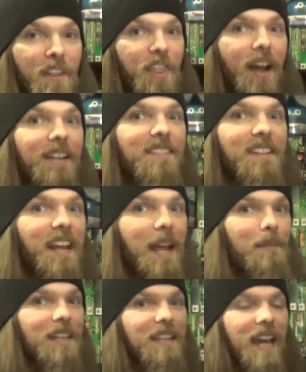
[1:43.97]
That's the
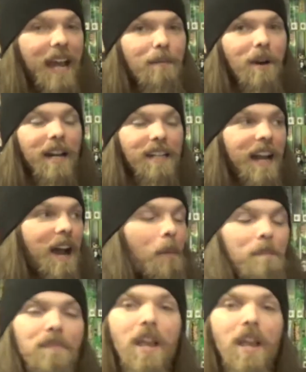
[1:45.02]
name of the game right now.